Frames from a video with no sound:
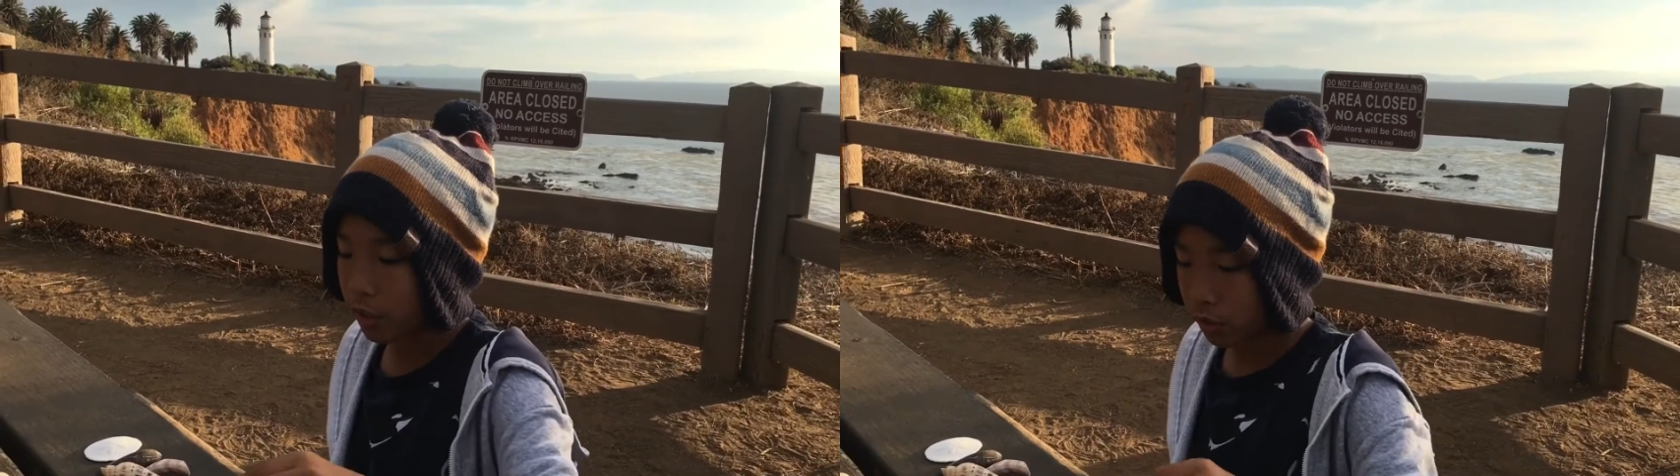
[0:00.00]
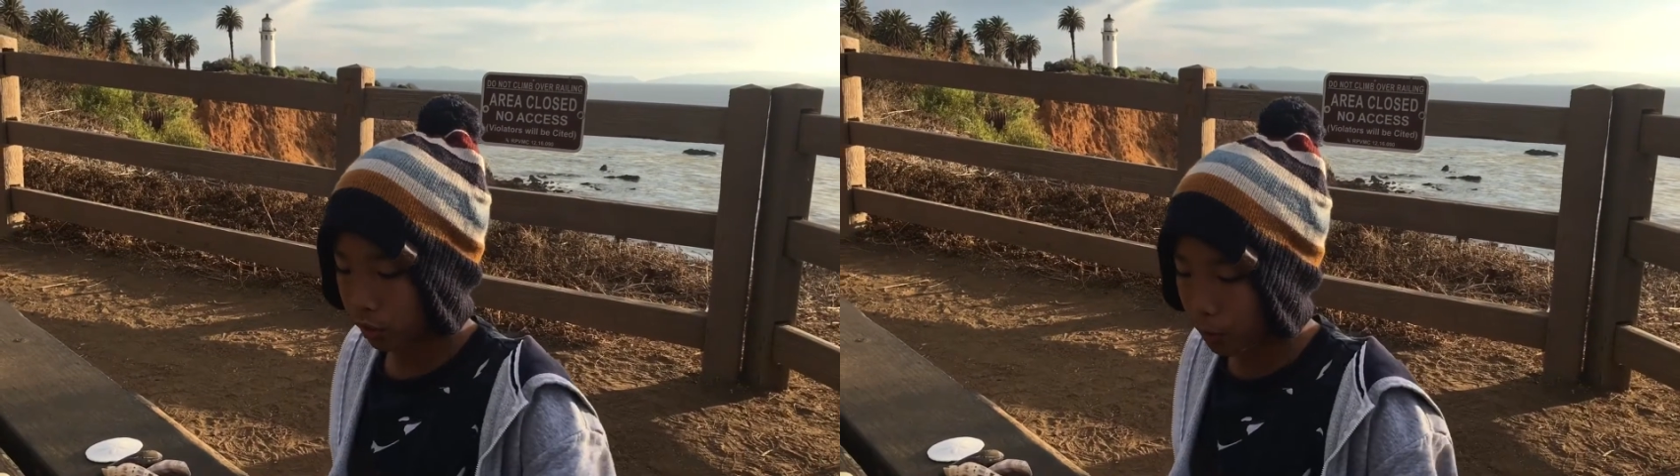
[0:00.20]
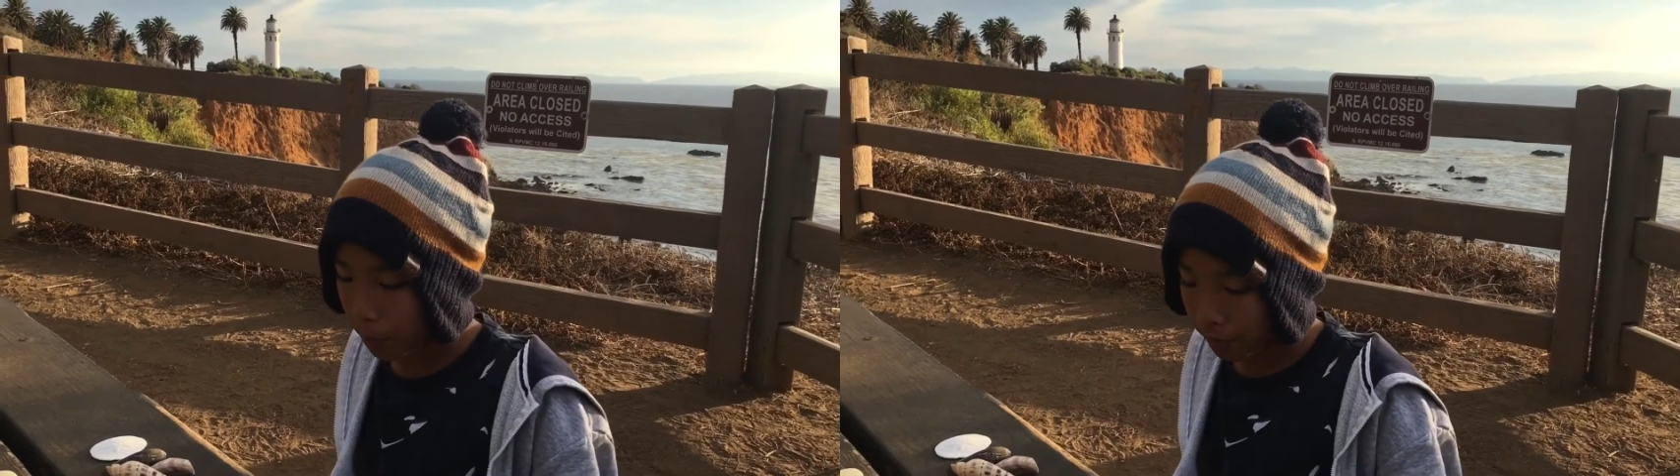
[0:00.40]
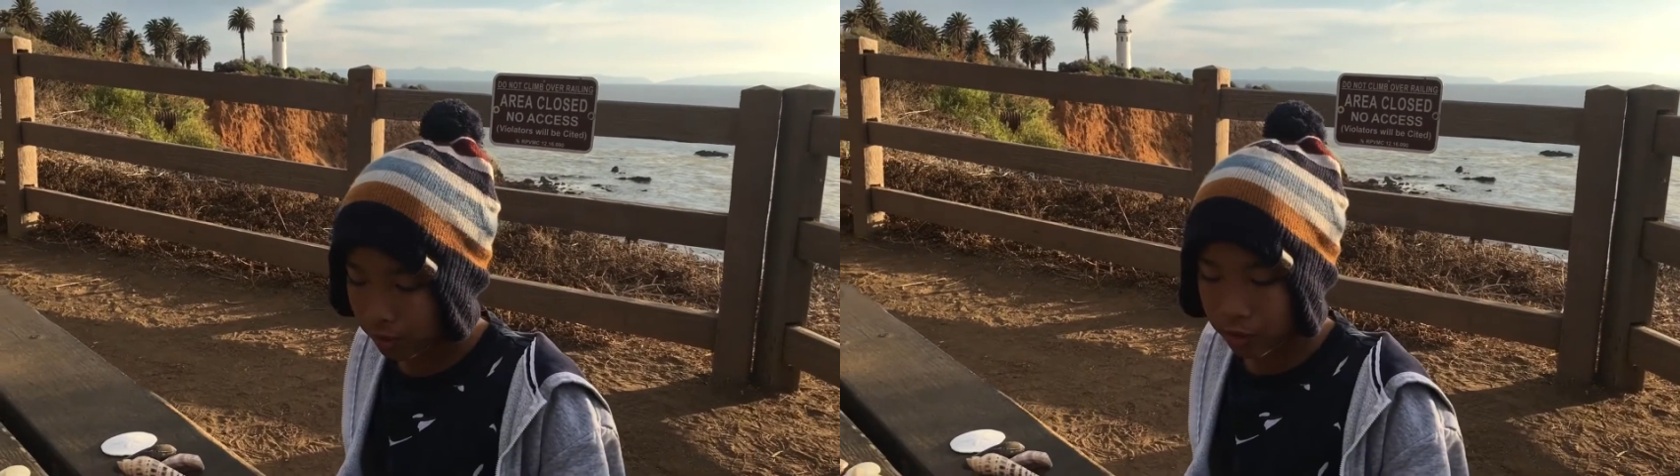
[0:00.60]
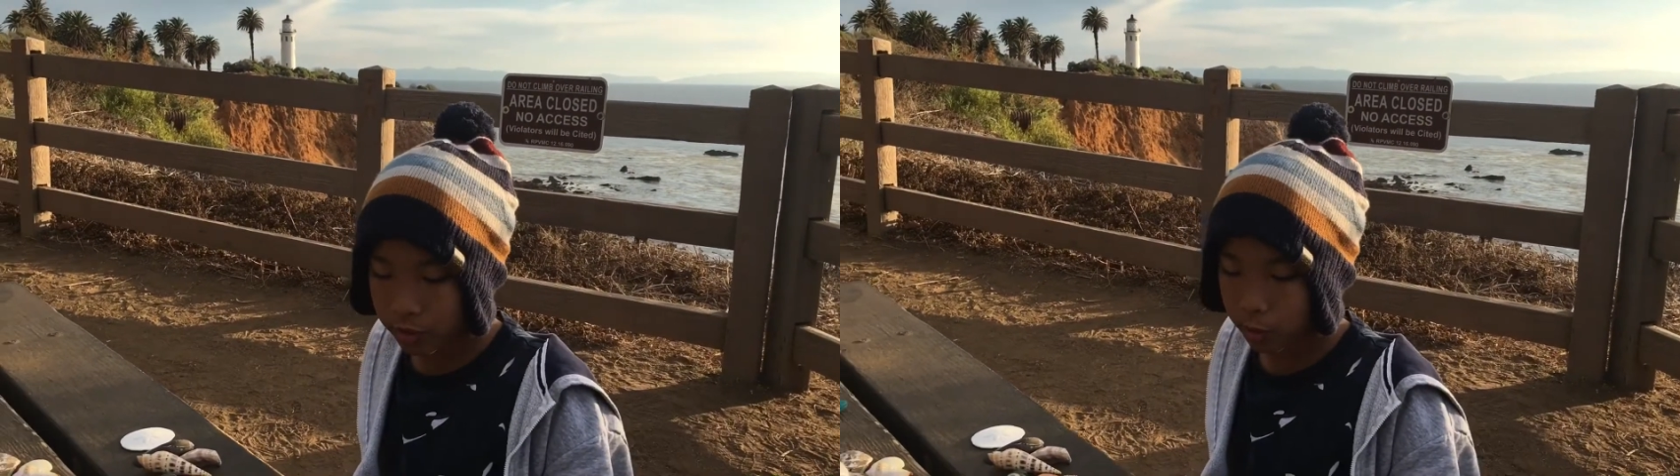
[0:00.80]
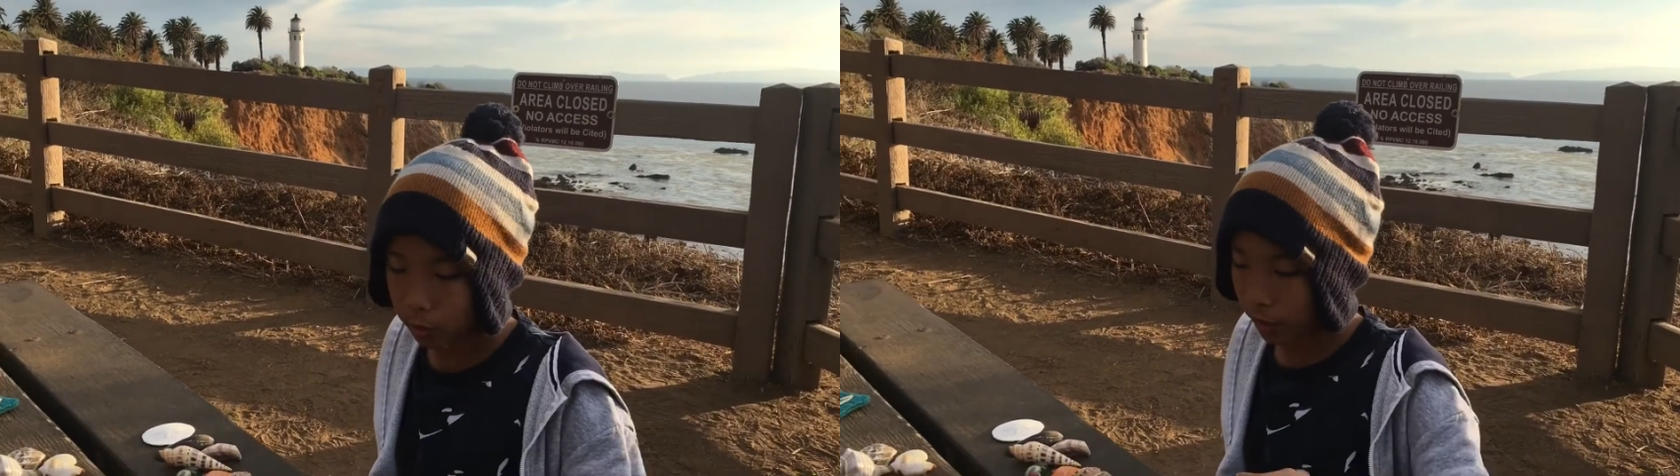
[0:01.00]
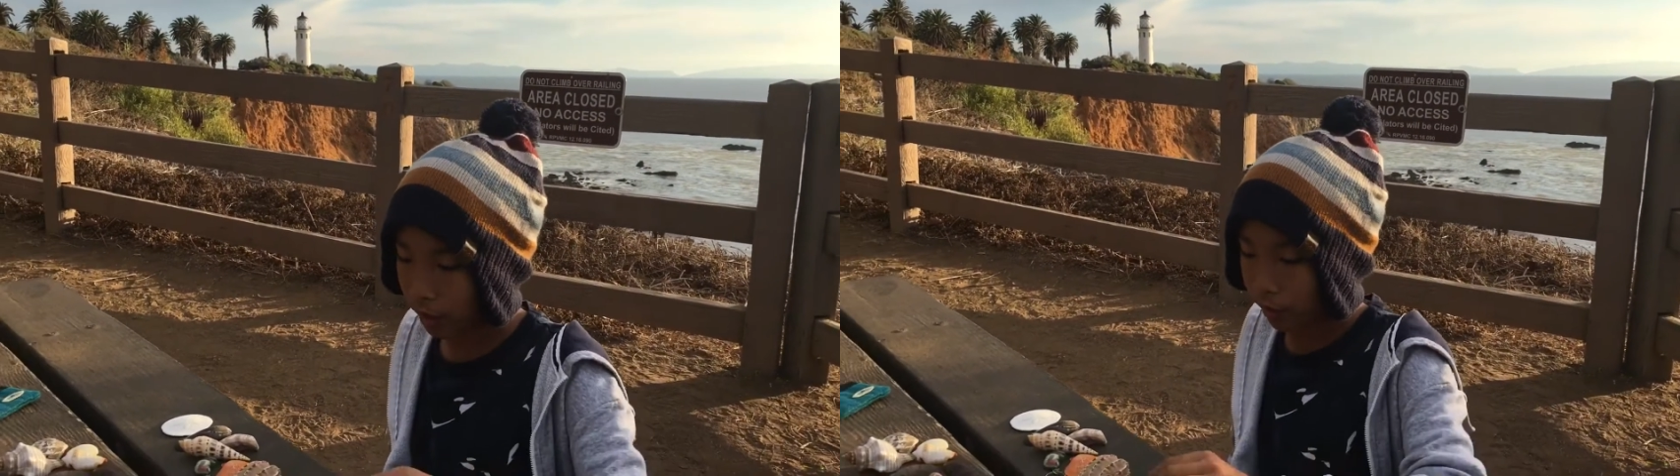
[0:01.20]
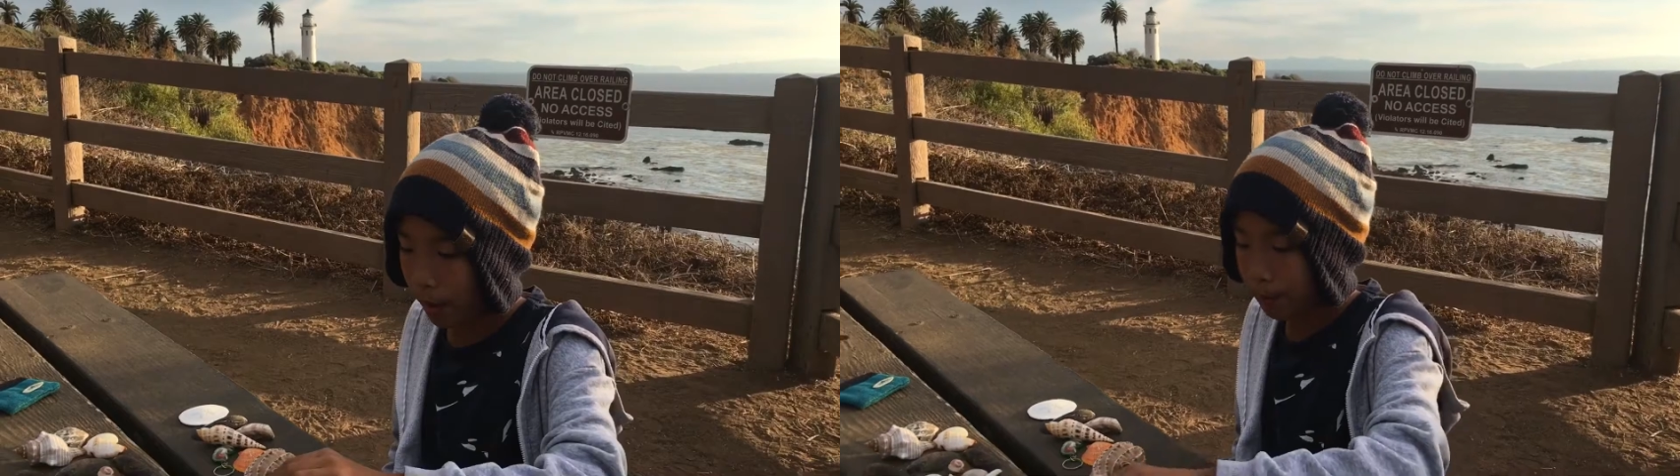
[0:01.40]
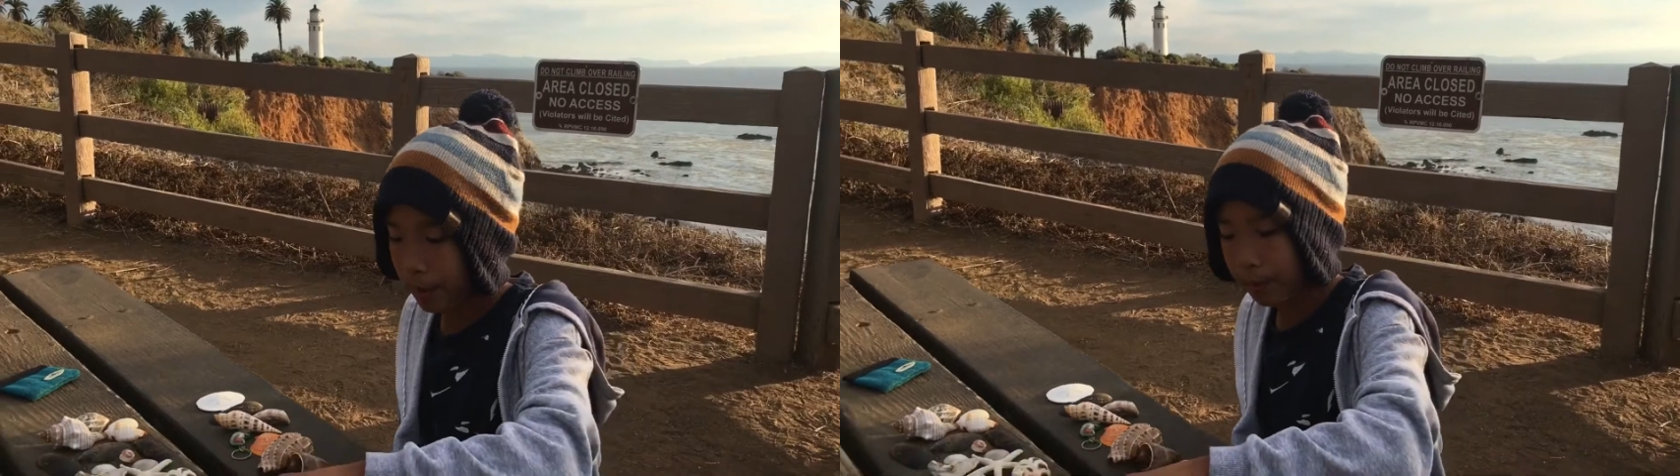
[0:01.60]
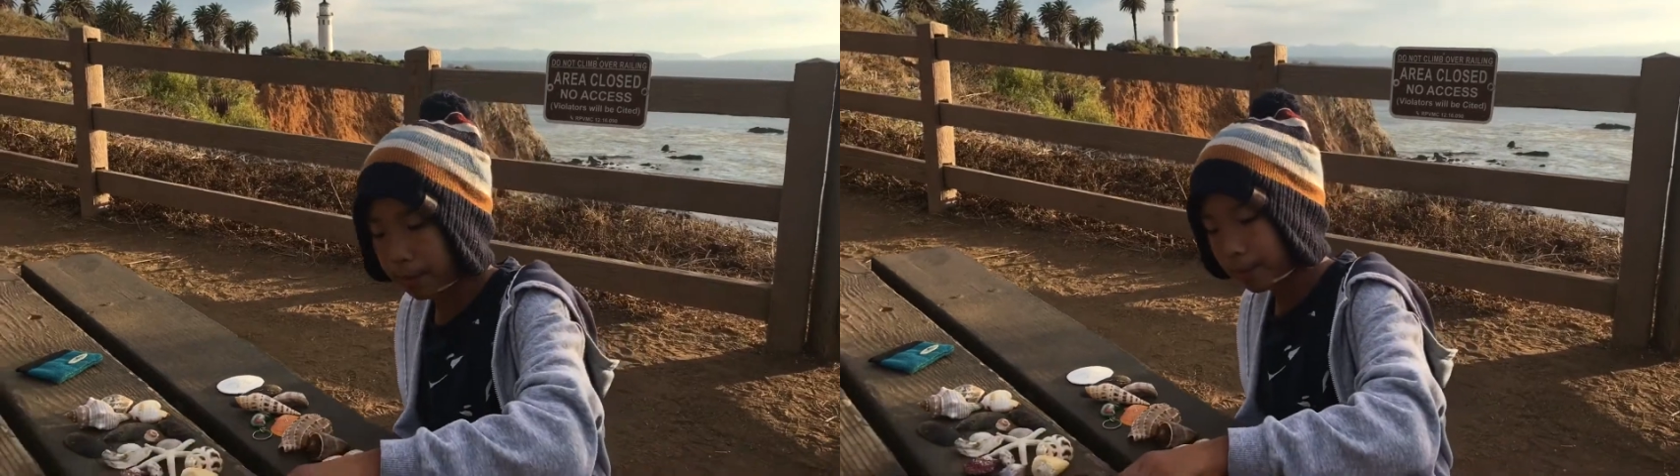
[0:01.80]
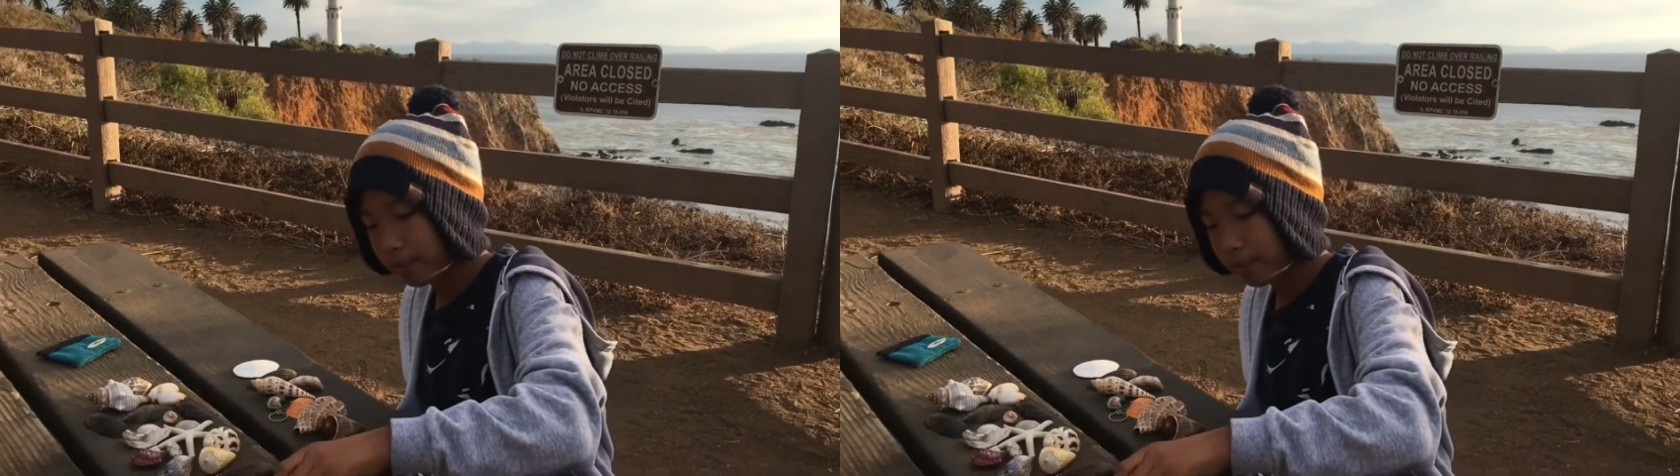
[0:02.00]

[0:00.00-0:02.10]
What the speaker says: so the predators don't grab them.